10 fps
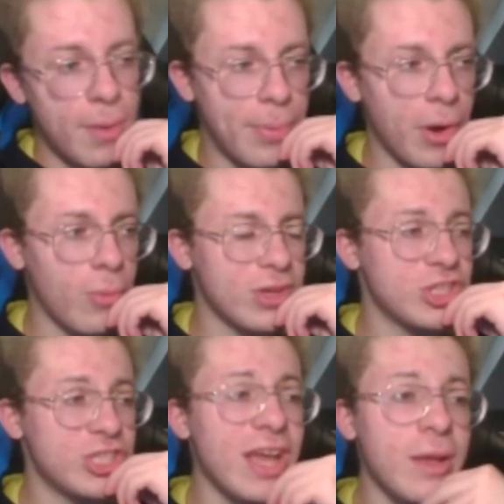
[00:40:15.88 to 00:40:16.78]
But with
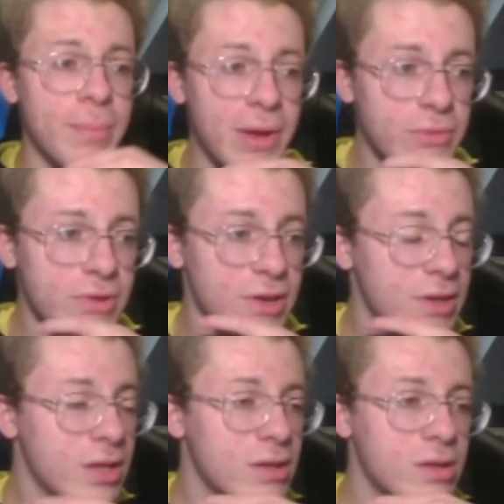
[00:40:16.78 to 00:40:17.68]
Shake
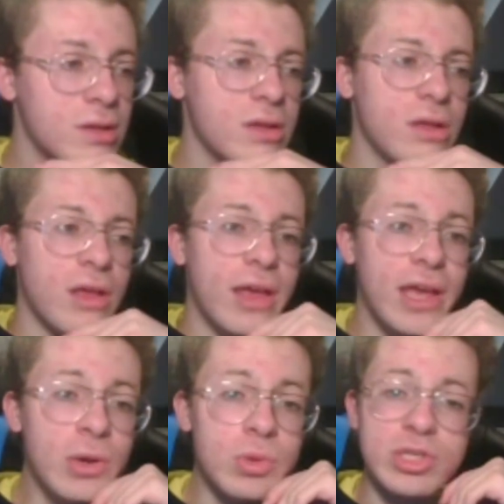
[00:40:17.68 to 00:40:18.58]
Milton,
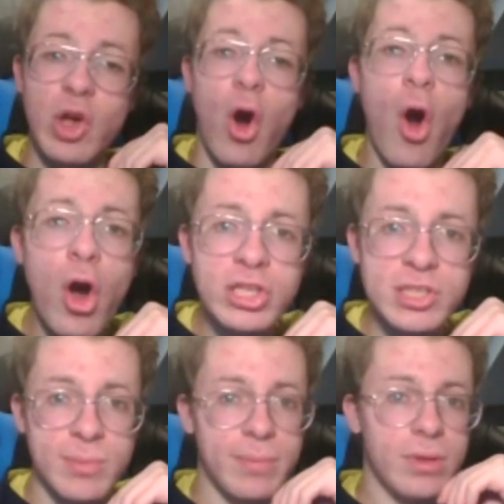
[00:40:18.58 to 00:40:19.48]
he was
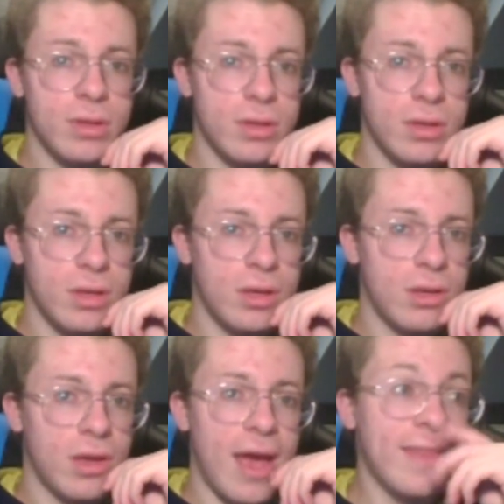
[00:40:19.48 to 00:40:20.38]
awesome,
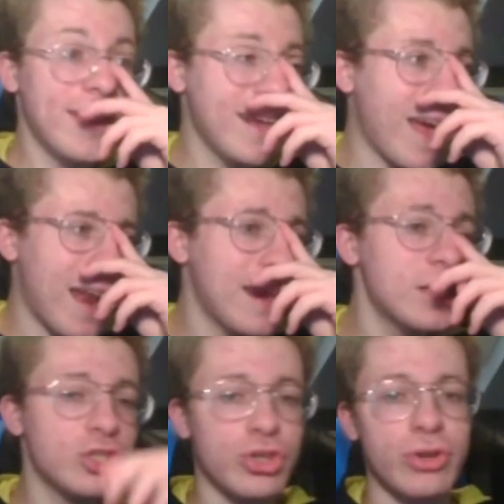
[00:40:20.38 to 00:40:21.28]
and then he got
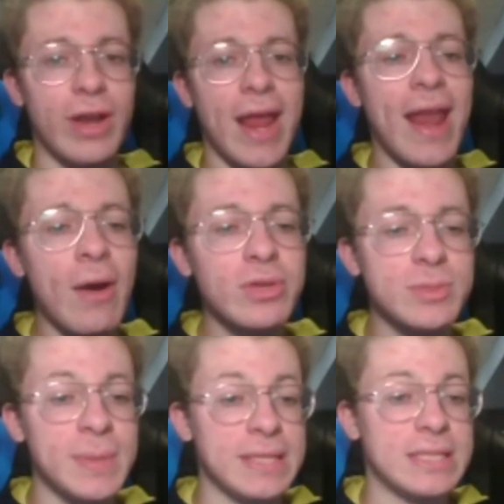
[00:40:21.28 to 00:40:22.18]
injured, and now
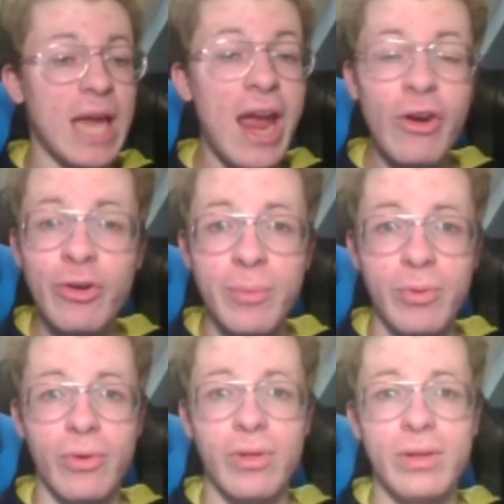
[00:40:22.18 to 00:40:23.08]
he's been
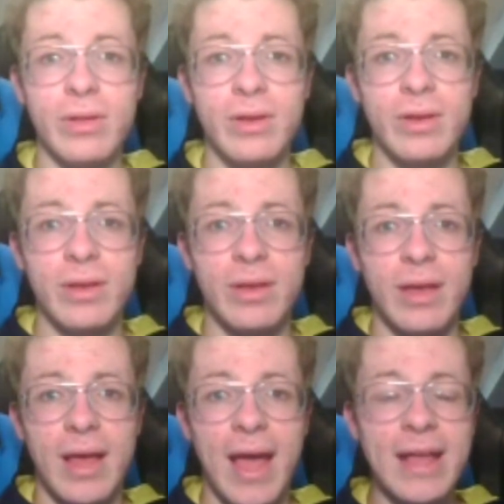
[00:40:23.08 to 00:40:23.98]
terrible.
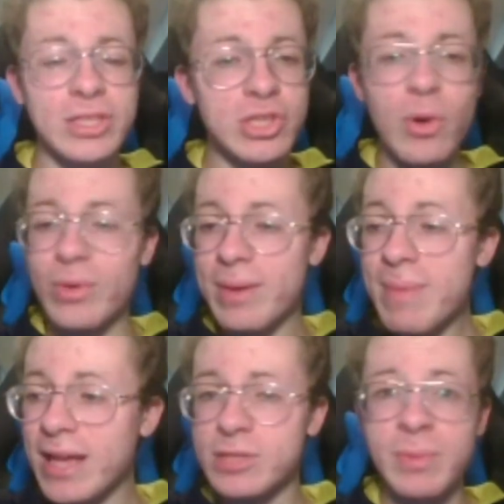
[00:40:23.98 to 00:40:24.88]
And so it
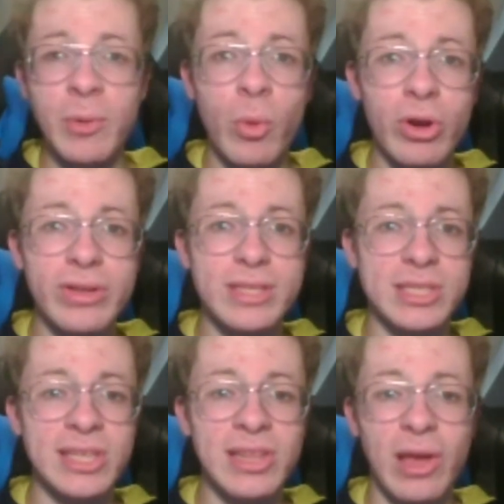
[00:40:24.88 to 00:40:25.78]
makes me worried to
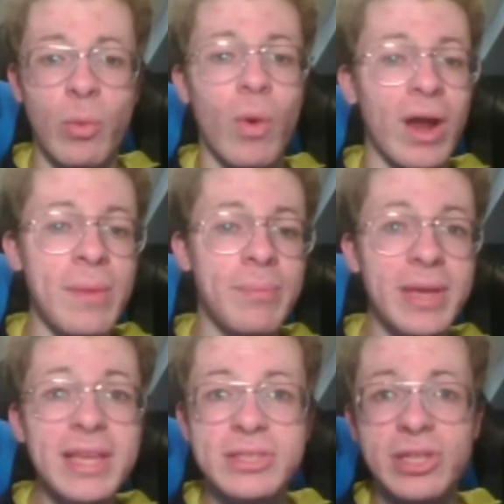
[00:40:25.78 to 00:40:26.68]
see what
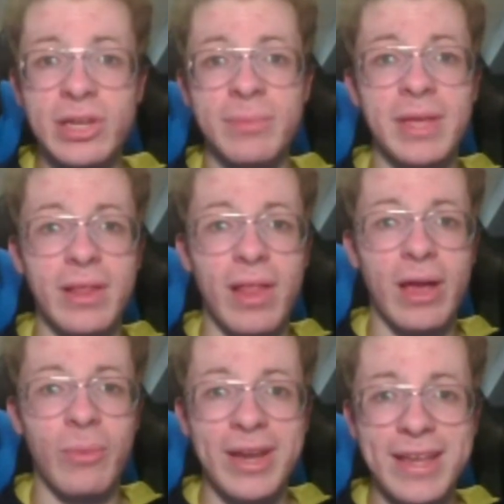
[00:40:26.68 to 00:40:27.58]
Embiid's gonna be
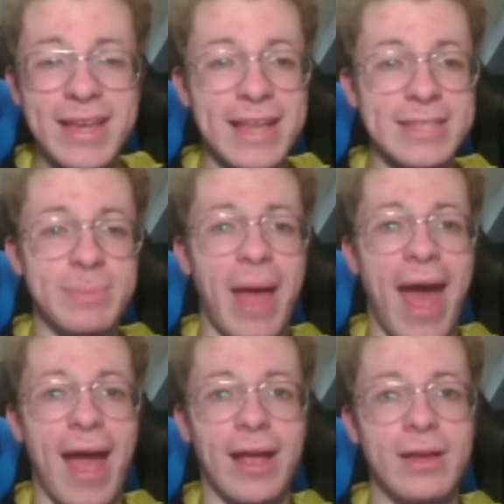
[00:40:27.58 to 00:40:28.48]
like when he gets
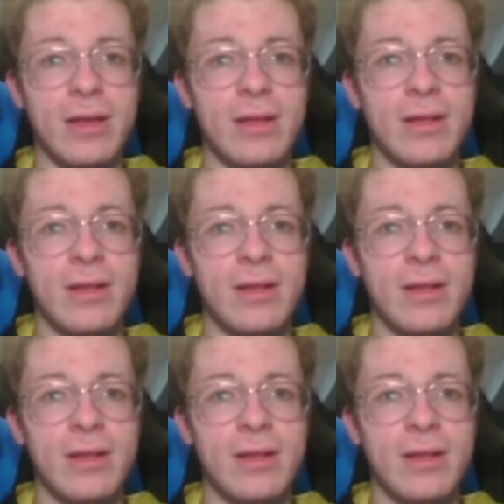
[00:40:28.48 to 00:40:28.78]
back.